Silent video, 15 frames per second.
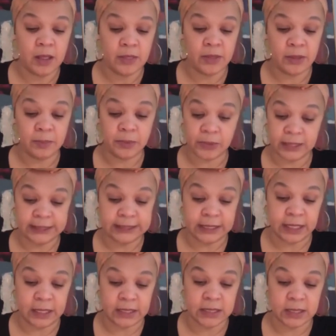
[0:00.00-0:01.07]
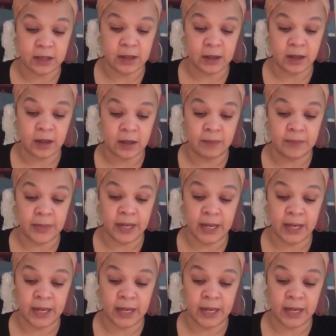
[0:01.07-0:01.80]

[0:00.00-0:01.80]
the president um,